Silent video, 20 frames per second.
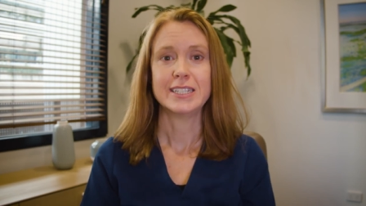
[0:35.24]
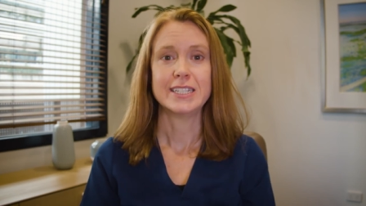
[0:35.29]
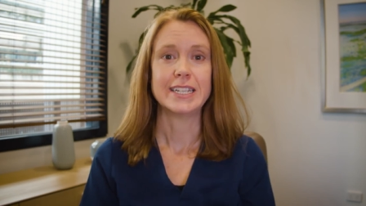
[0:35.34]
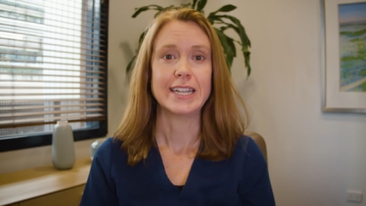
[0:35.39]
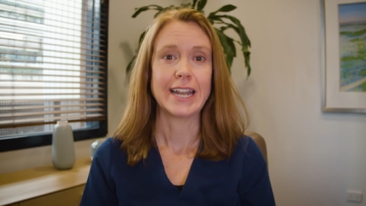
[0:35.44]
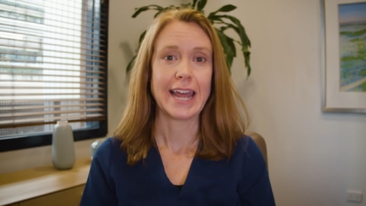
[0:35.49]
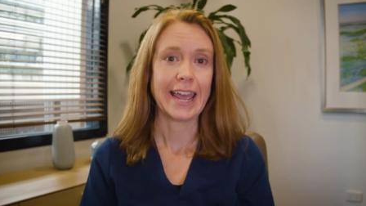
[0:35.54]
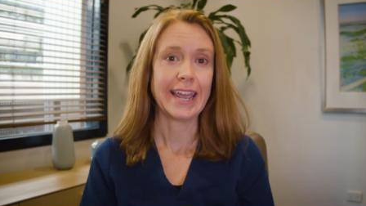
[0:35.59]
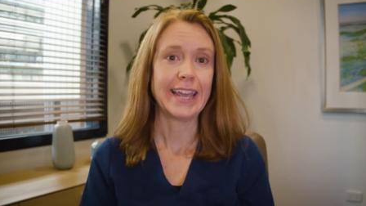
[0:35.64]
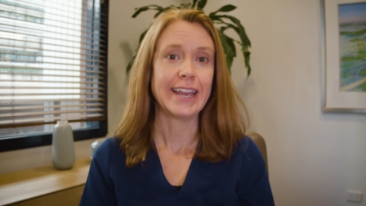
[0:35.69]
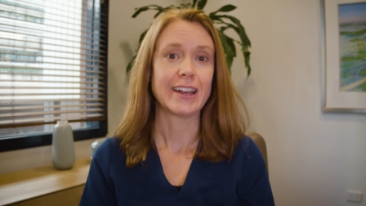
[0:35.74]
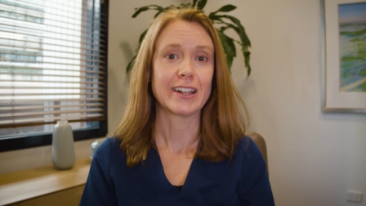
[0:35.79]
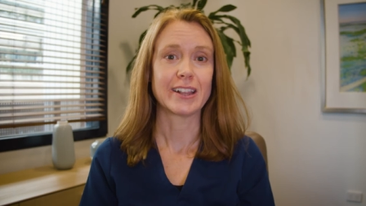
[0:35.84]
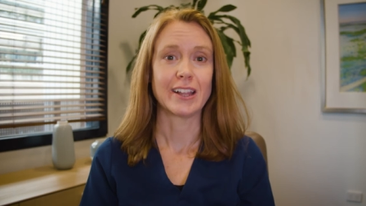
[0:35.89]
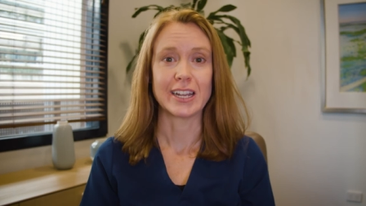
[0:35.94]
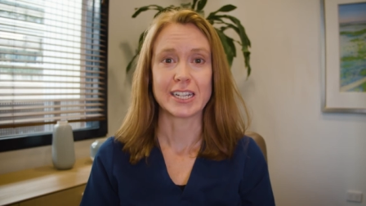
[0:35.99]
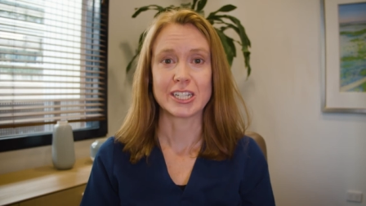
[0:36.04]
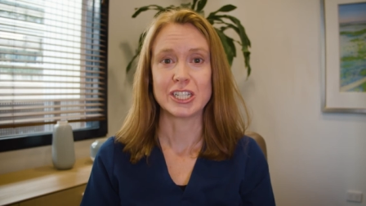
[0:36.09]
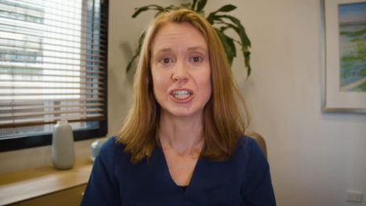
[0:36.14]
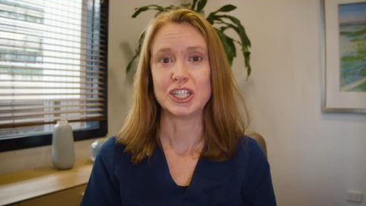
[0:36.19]
Today, I'd
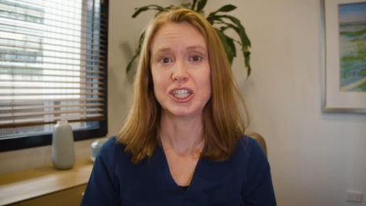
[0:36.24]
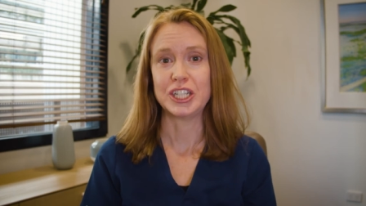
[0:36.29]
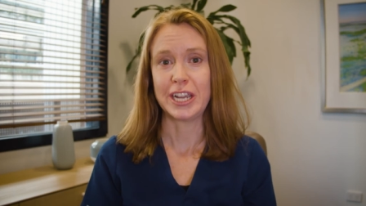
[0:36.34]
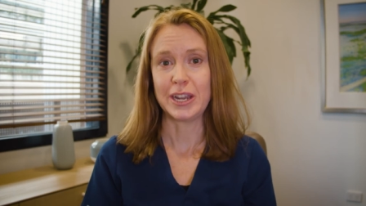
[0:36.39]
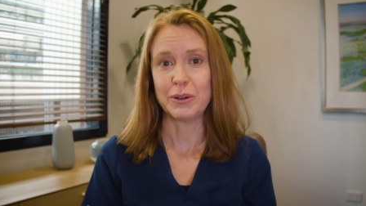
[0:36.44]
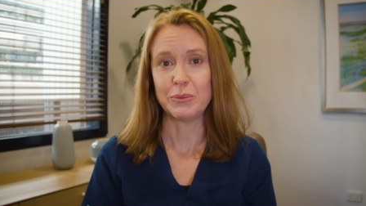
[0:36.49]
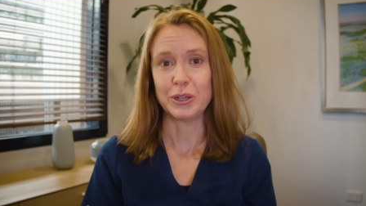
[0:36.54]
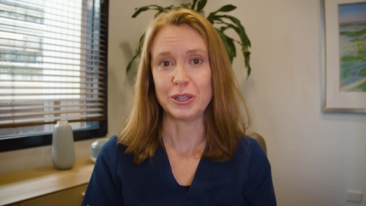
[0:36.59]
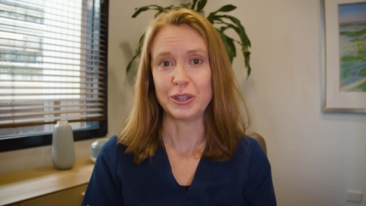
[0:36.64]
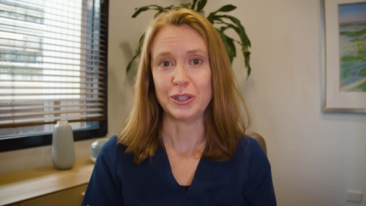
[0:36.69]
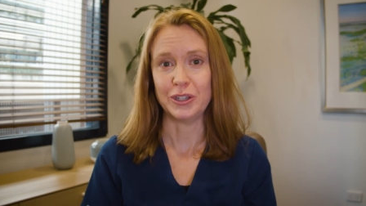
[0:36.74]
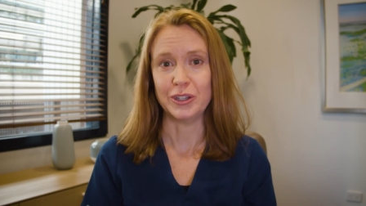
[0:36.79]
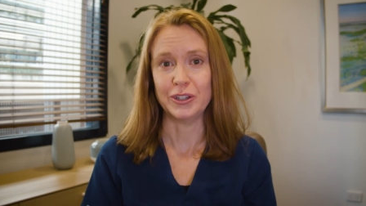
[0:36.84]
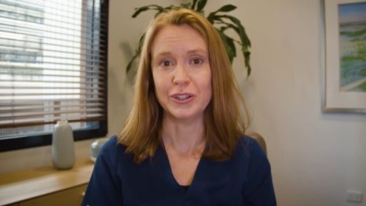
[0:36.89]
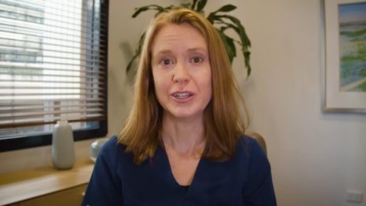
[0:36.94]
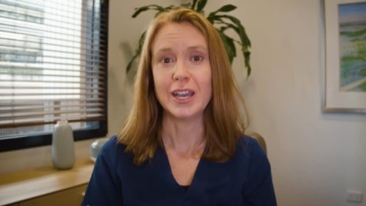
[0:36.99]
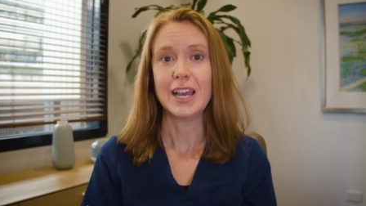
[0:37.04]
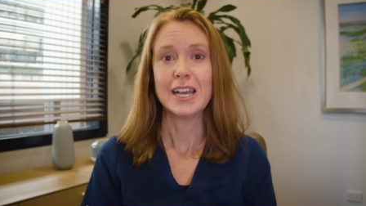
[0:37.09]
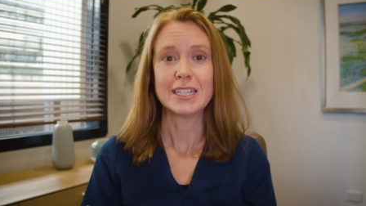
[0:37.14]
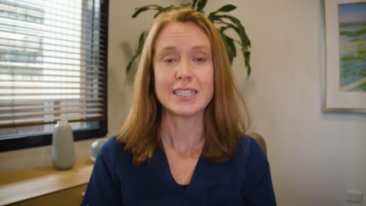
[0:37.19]
like to share with
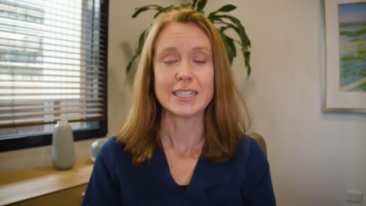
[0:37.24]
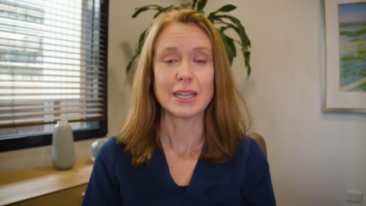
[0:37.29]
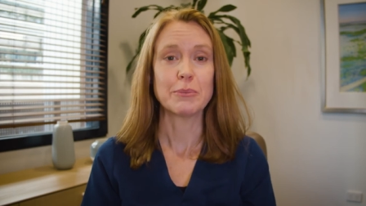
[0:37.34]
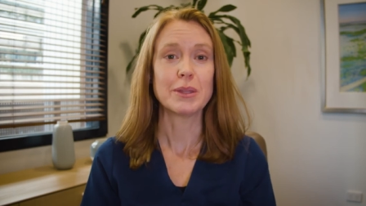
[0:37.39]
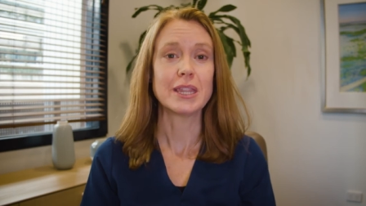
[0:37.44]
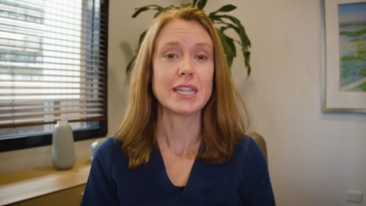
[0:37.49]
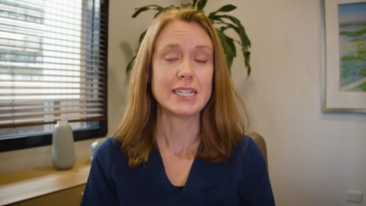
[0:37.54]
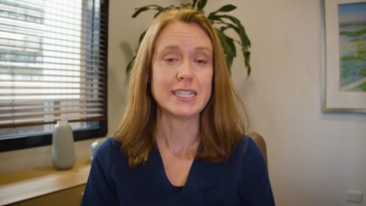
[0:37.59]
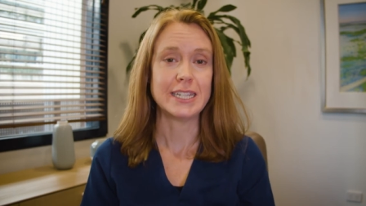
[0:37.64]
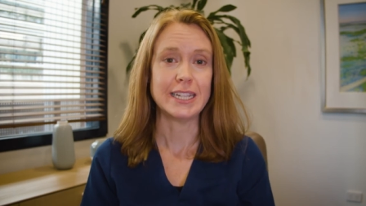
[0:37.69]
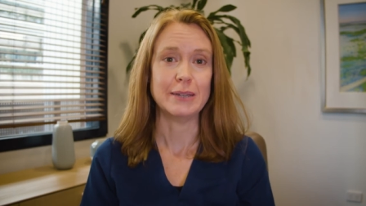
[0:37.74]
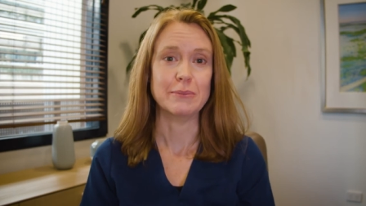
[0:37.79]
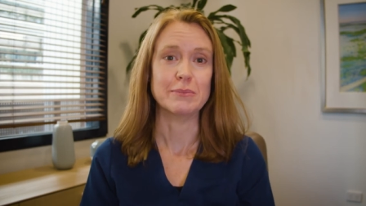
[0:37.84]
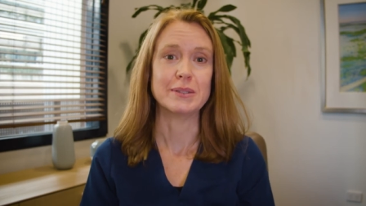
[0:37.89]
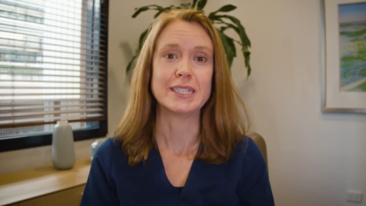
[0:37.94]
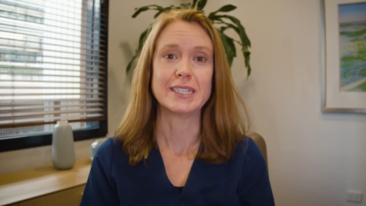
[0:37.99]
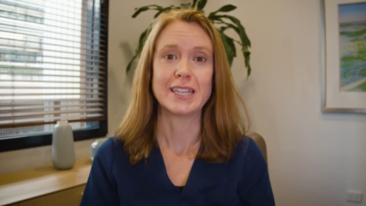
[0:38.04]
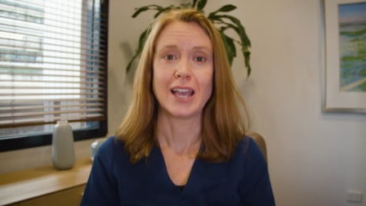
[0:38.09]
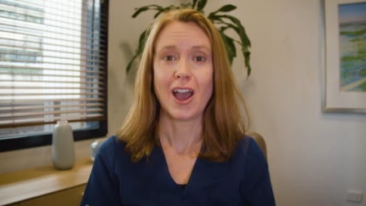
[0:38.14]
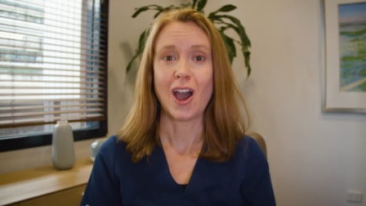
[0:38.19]
you some of the
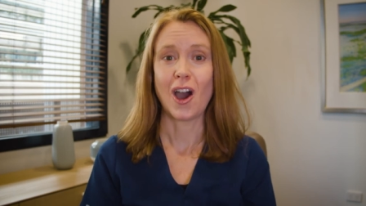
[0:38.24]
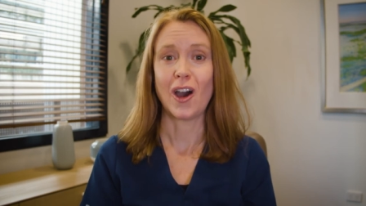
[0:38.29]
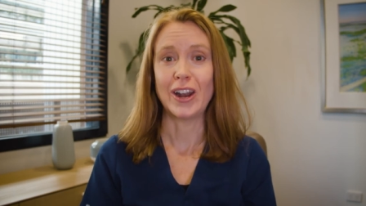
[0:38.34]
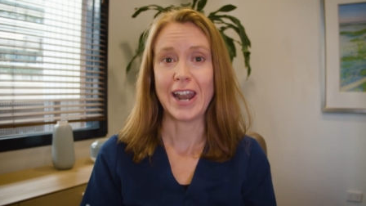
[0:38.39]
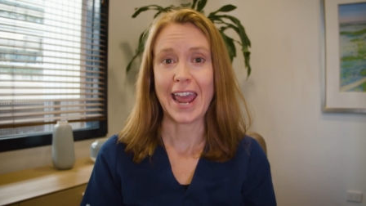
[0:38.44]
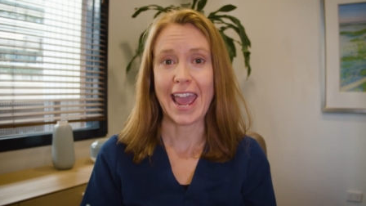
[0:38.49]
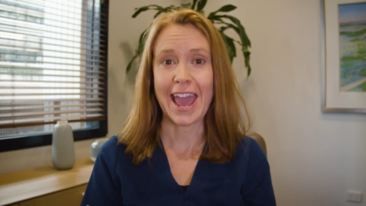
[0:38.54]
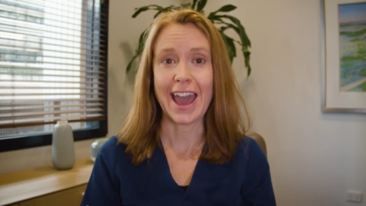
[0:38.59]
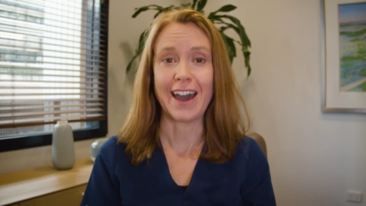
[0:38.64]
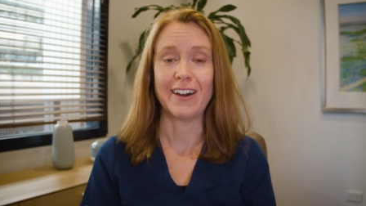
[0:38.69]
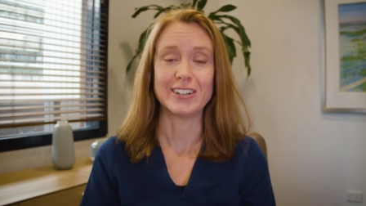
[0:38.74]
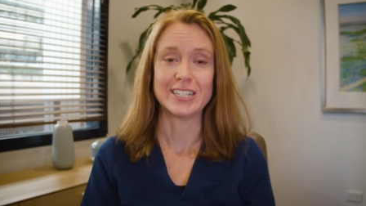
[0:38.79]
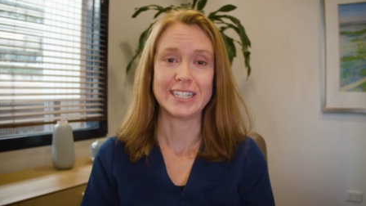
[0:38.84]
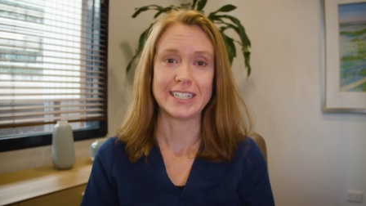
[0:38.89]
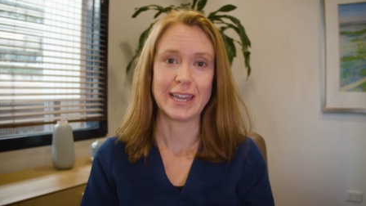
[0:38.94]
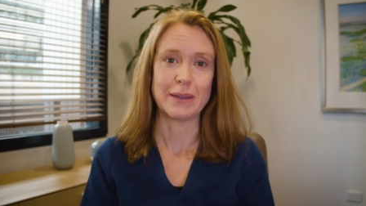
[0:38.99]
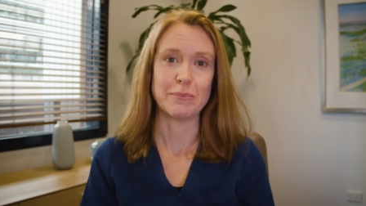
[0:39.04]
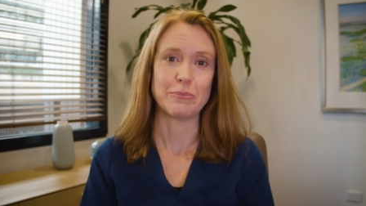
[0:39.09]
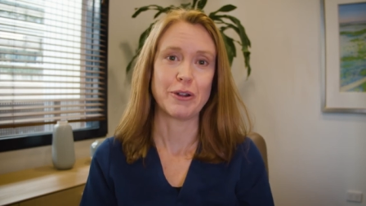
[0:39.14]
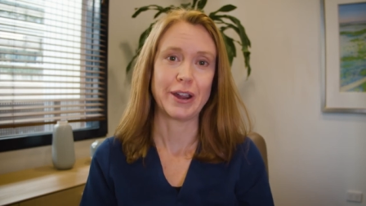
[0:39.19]
tips on how to
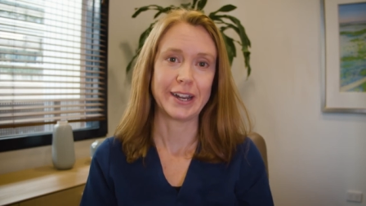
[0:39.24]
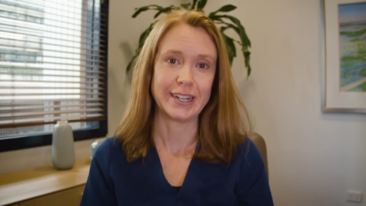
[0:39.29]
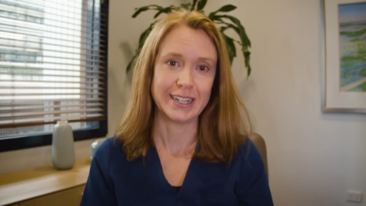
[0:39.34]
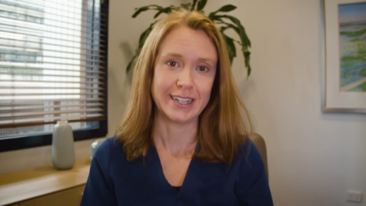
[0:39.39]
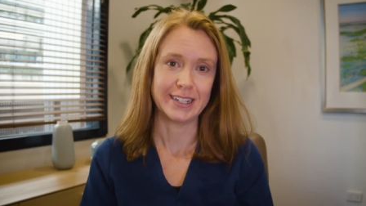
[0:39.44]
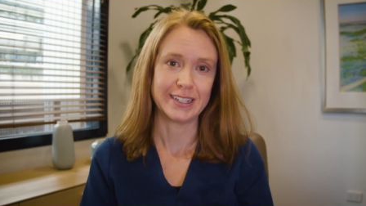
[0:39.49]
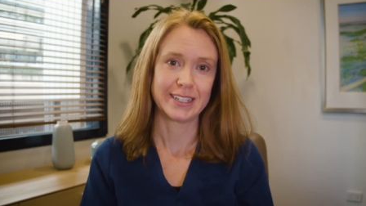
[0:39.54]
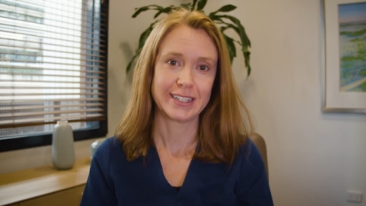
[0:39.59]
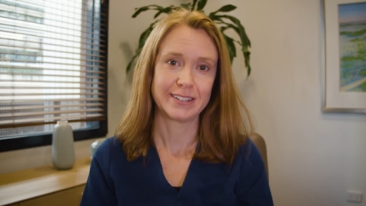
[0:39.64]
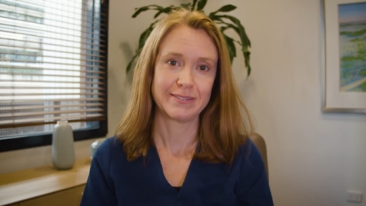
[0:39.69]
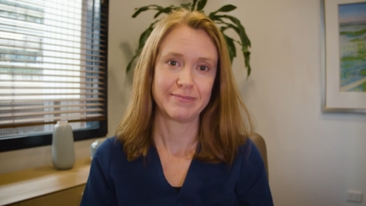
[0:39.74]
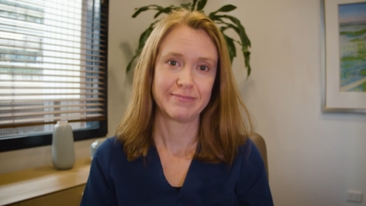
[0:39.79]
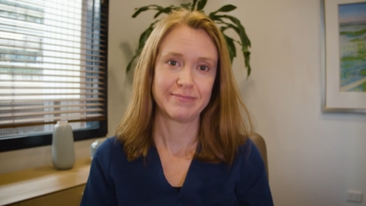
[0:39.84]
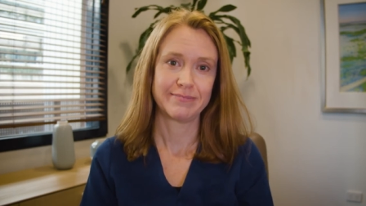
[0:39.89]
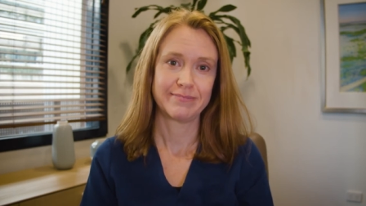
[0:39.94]
get pregnant.